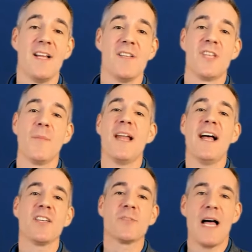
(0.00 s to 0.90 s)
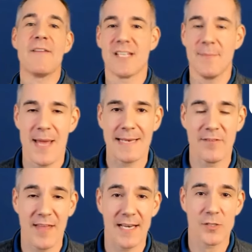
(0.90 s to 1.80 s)
Someone else will have a competitive
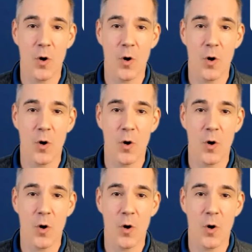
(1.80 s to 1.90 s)
advantage